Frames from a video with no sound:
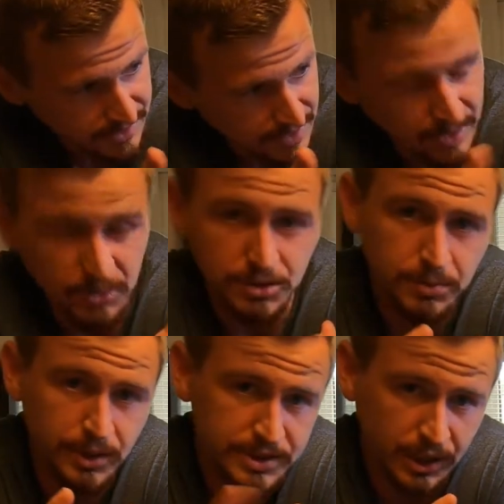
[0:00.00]
and also
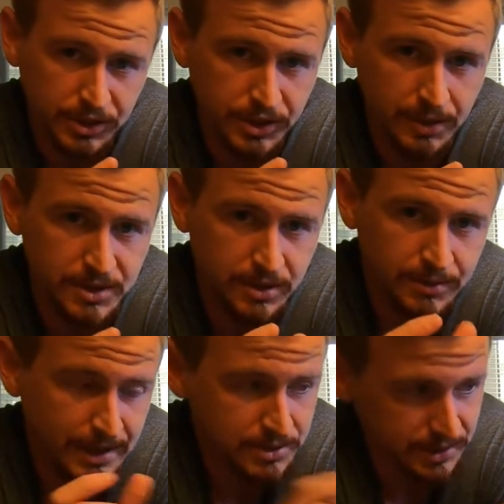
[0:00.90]
put suction cups on the
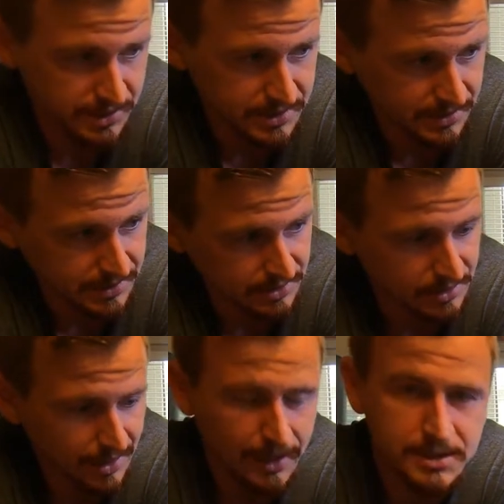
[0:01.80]
back so it can stick to the
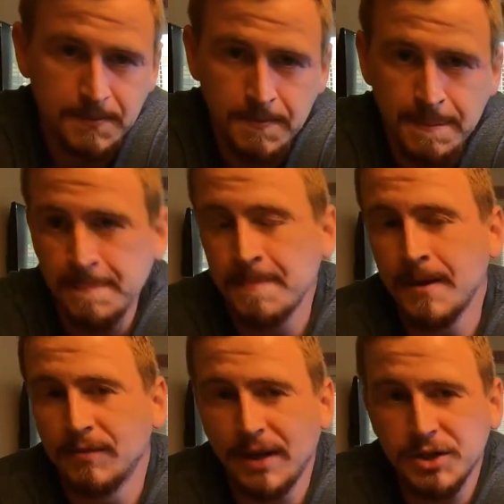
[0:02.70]
glass.
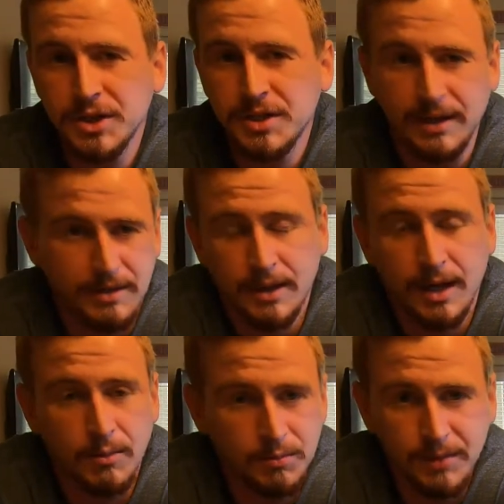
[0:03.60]
That just, I think,
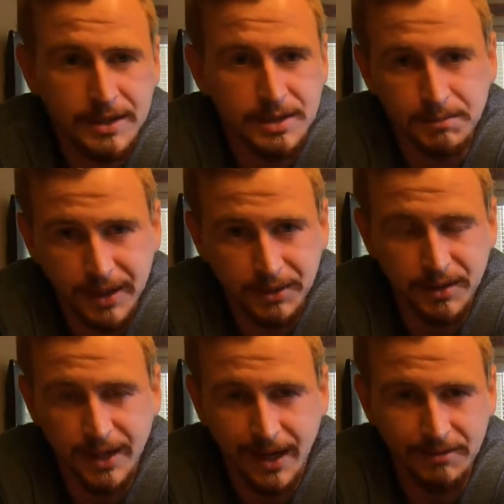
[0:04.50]
makes it better
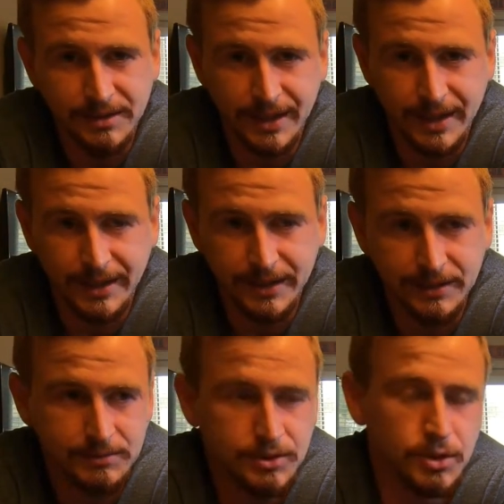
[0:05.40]
than having a
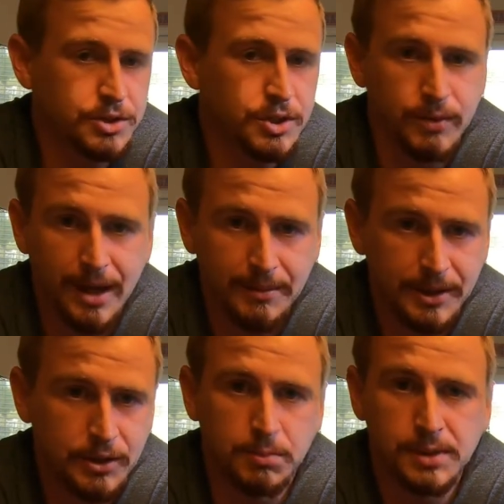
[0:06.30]

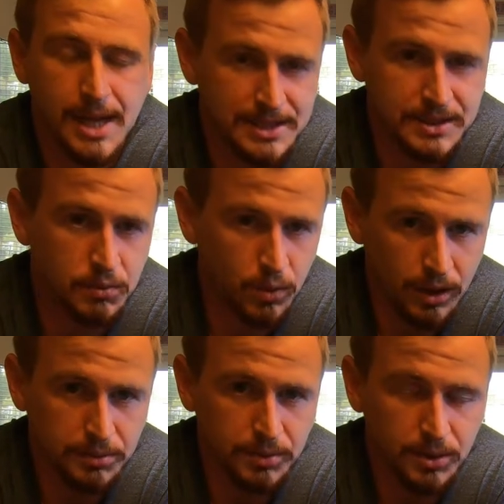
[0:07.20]
ceramic or plastic
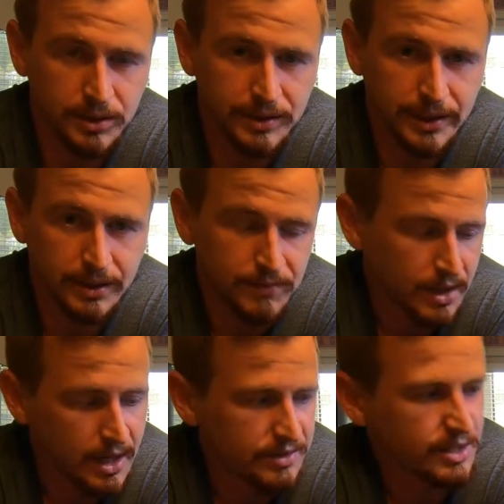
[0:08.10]
water bowl in there.
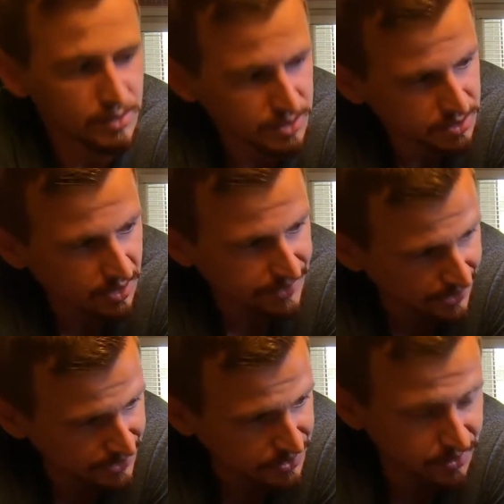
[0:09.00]
I think it looks a lot
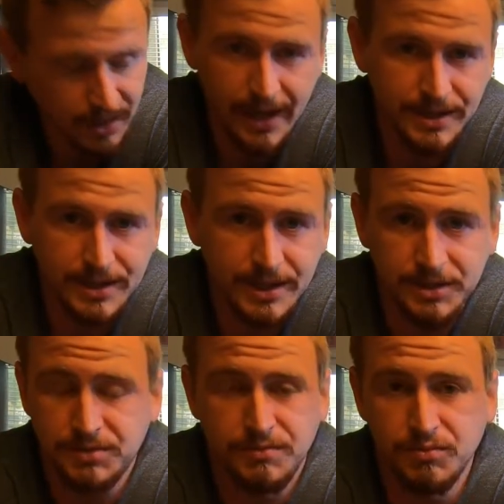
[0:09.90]
nicer, and
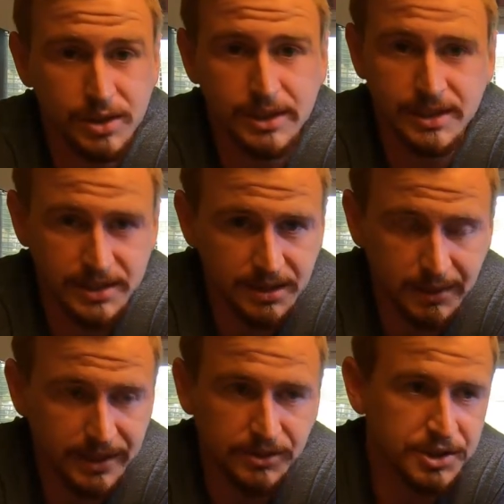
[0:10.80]
it's really easy to
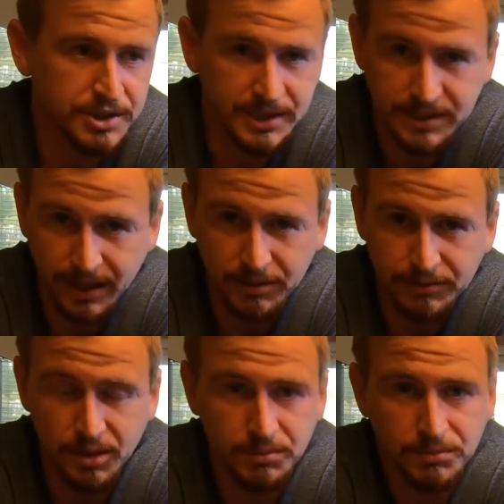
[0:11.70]
make. You just need
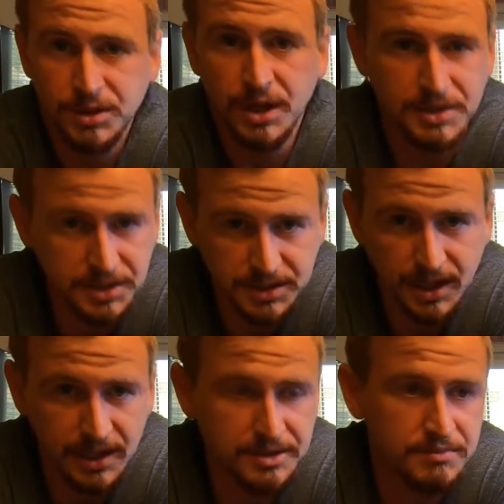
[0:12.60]
styrofoam, cut it to
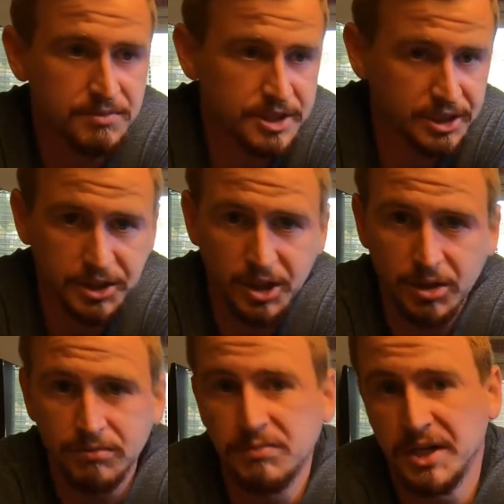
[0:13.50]
size,
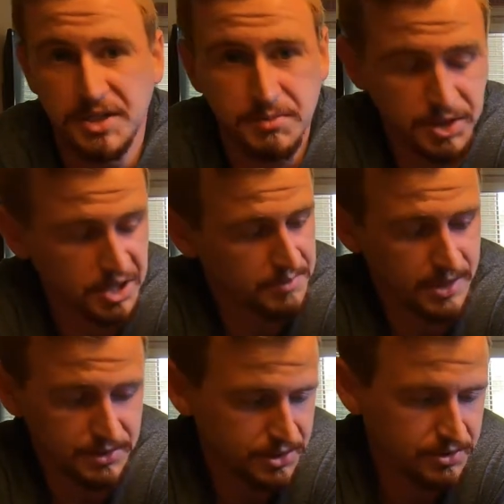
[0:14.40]
silicone, and some dirt.
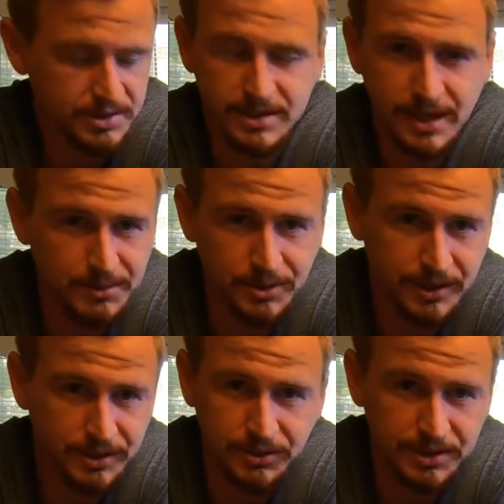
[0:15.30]
Just use the same dirt
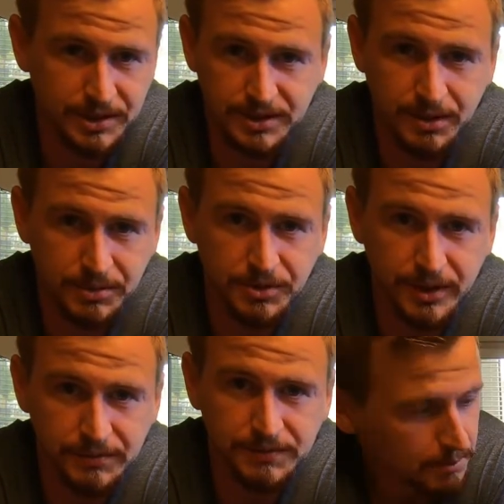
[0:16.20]
that you use in the
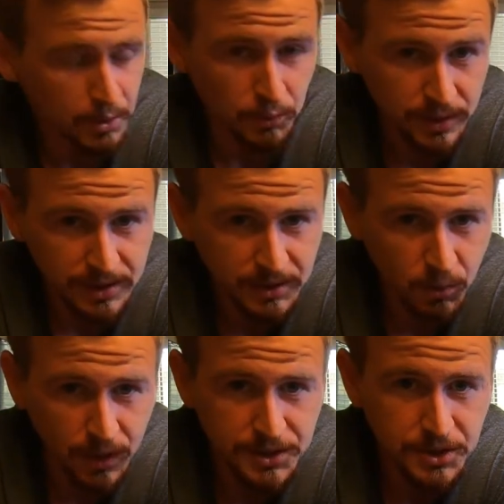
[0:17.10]
substrate. But really,
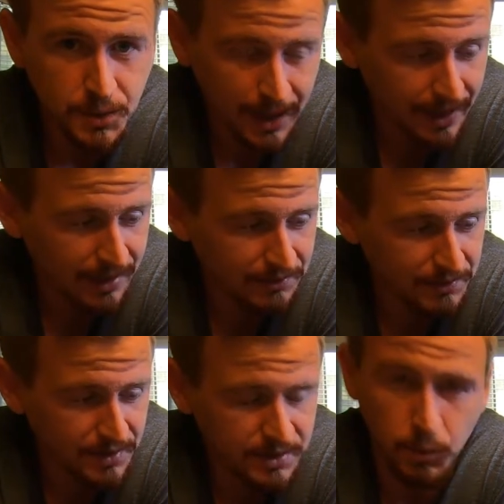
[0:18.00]
once you have
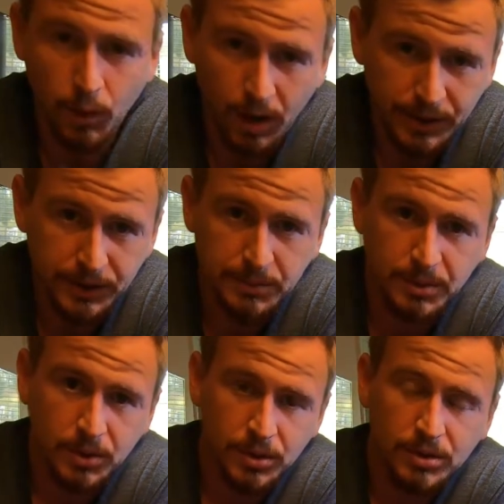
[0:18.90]
the water
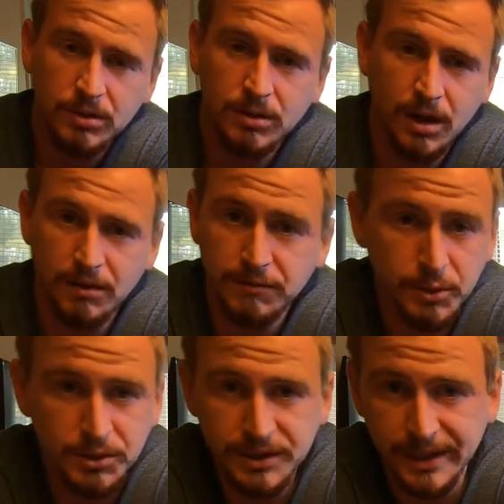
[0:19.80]
bowl,
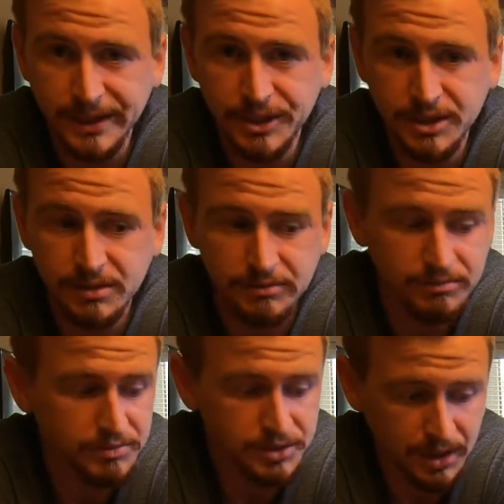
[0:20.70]
food dish,
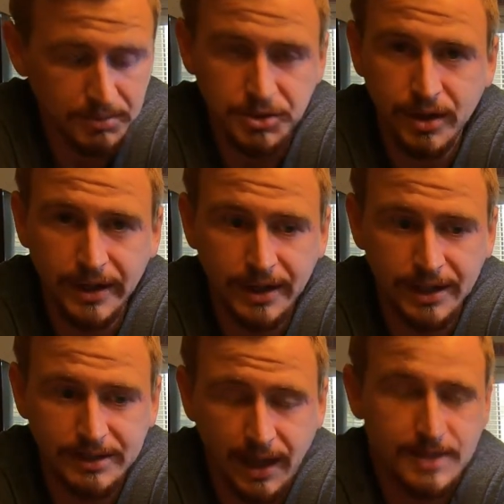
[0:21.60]
substrate,
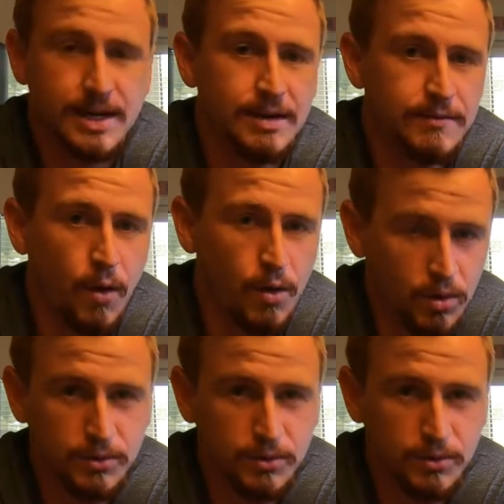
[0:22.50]
that's kind of all